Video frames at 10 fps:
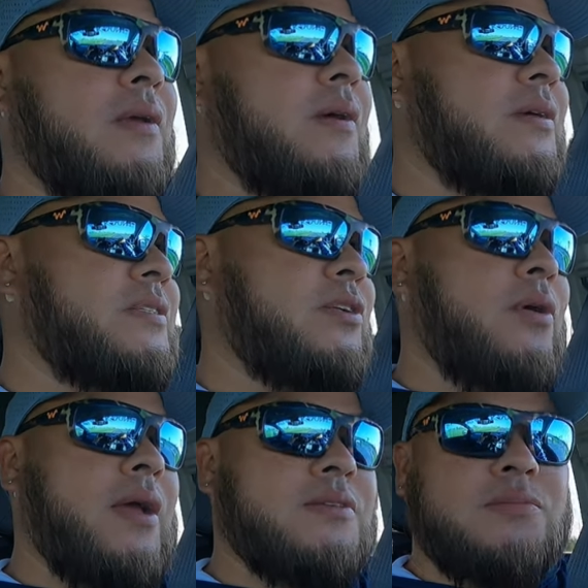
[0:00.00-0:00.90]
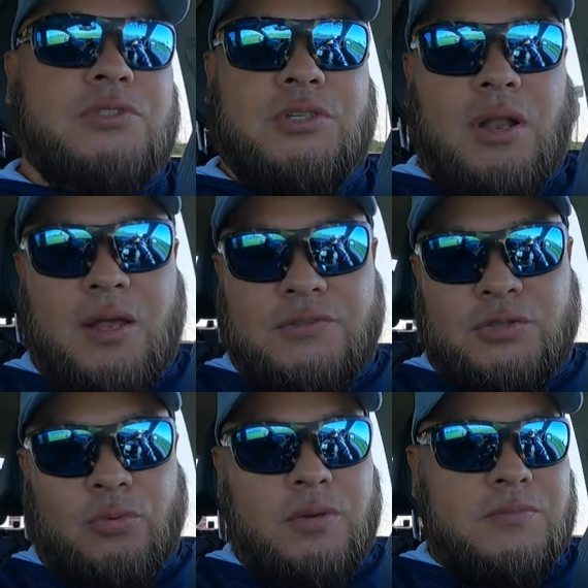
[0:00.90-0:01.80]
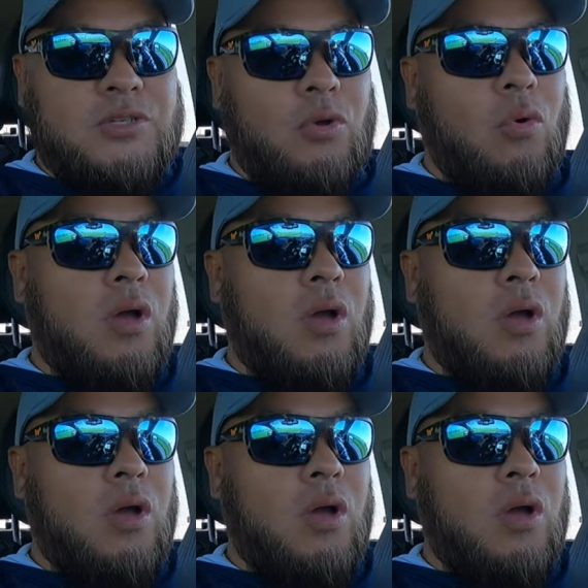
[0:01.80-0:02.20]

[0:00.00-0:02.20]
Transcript: Uh, still have some sh live shrimp, so